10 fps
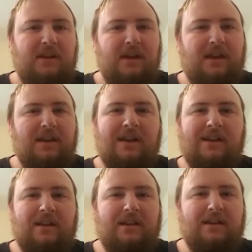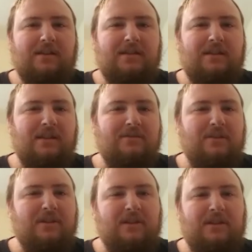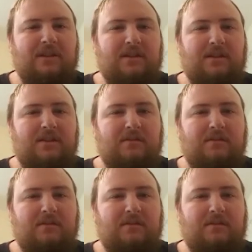kind of didn't really